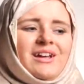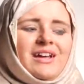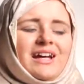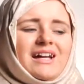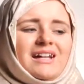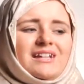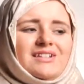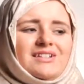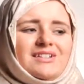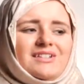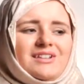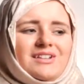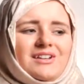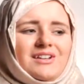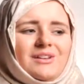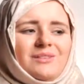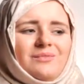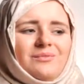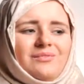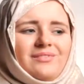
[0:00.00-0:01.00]

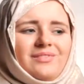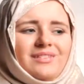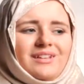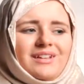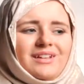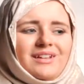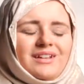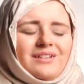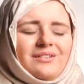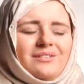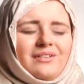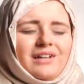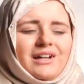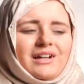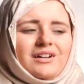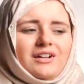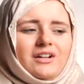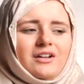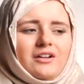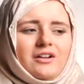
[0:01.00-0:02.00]
And when
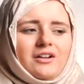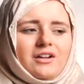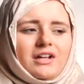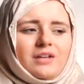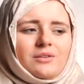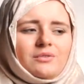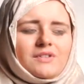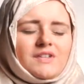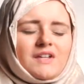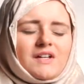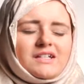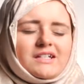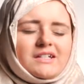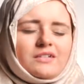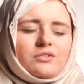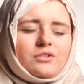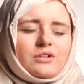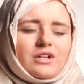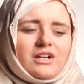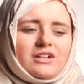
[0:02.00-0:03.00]
I learned it was actually
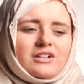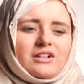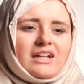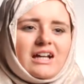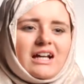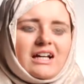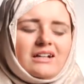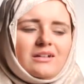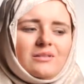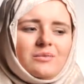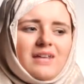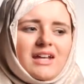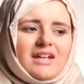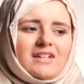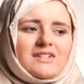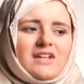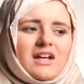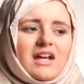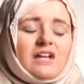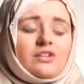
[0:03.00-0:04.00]
Quran and Ahlul
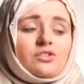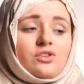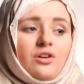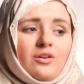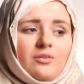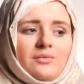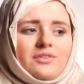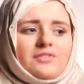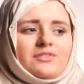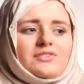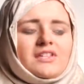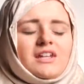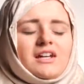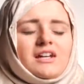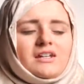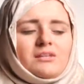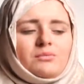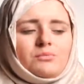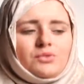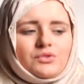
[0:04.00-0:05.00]
Bayt, I had a copy of
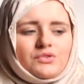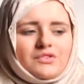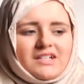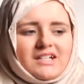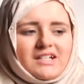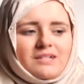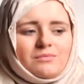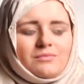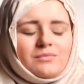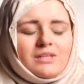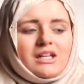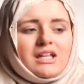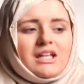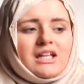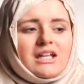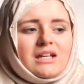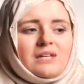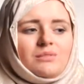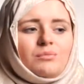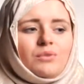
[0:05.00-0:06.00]
Sahih Muslim
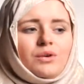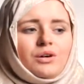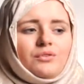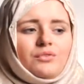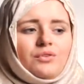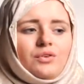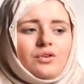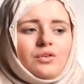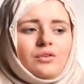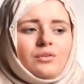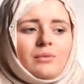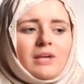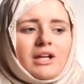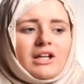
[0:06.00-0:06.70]
in my room,